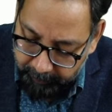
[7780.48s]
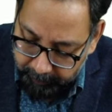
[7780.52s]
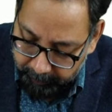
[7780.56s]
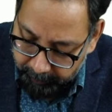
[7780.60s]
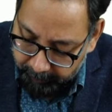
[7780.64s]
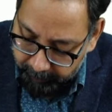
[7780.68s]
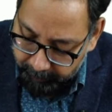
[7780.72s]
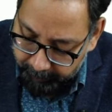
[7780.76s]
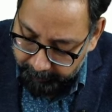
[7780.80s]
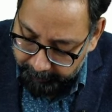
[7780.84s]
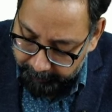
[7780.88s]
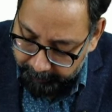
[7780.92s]

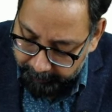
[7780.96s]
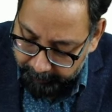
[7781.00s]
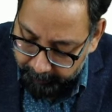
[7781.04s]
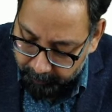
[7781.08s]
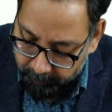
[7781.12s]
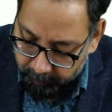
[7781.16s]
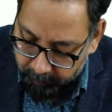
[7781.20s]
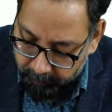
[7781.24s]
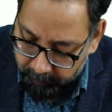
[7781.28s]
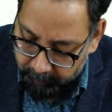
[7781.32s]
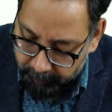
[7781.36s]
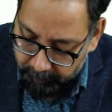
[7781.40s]

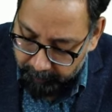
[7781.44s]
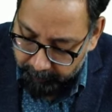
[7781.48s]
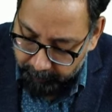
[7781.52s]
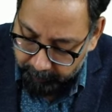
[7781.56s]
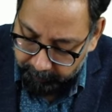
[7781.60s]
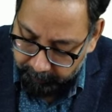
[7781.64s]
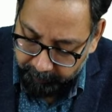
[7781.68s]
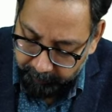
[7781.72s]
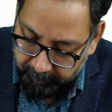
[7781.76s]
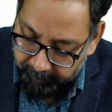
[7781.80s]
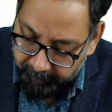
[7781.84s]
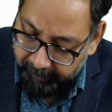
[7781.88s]

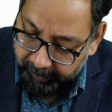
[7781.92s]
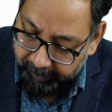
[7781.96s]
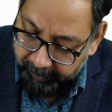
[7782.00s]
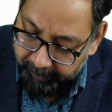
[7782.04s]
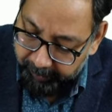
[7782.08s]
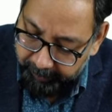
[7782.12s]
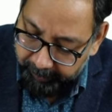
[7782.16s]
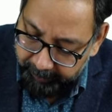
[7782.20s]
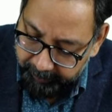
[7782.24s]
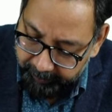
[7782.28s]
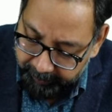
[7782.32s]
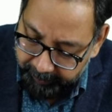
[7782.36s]

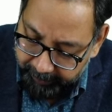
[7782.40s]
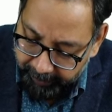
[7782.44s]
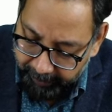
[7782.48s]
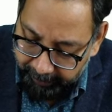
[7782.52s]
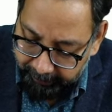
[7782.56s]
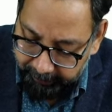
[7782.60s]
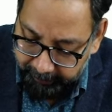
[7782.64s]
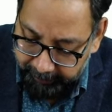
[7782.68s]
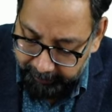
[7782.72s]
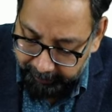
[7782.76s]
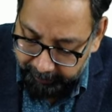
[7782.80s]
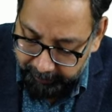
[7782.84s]
They
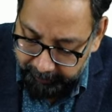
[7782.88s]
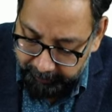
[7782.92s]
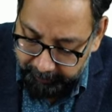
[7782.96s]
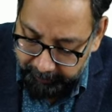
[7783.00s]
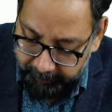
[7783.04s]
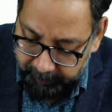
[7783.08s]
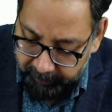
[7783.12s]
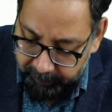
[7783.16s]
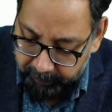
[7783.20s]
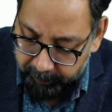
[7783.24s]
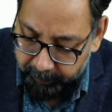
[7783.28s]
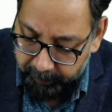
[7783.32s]
have given
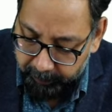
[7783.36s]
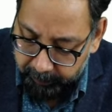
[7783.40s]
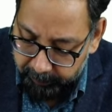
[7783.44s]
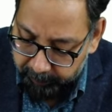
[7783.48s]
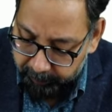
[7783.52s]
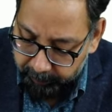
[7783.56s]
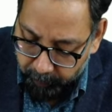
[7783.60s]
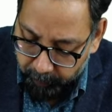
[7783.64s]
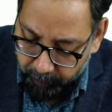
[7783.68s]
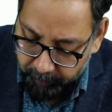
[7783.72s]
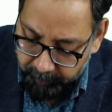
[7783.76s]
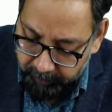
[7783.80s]
this
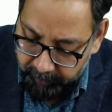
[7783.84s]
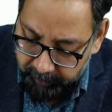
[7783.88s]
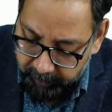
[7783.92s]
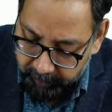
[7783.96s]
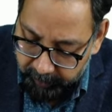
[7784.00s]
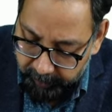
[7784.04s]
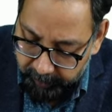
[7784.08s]
point.